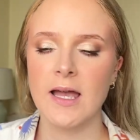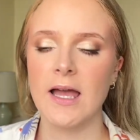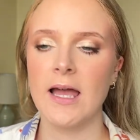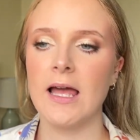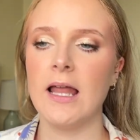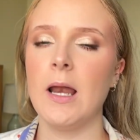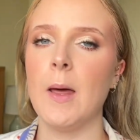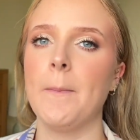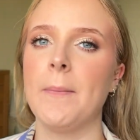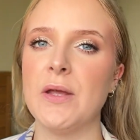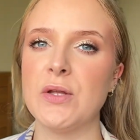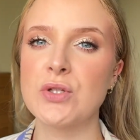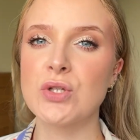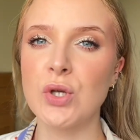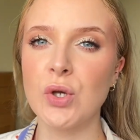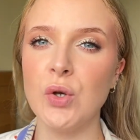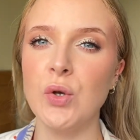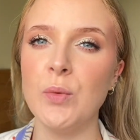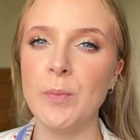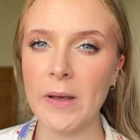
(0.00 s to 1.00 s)
a little bit
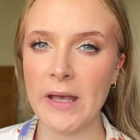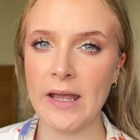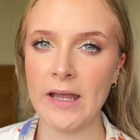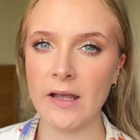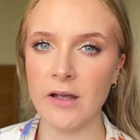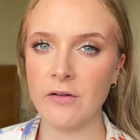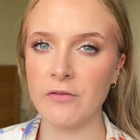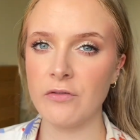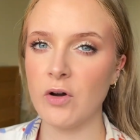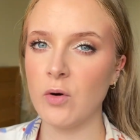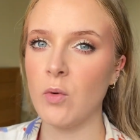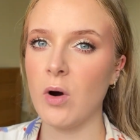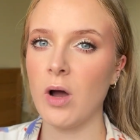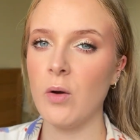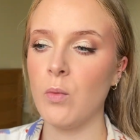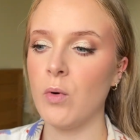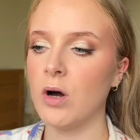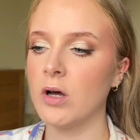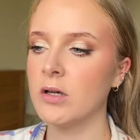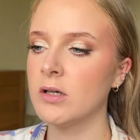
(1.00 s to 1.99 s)
too pink for what I
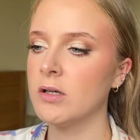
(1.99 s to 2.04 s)
want.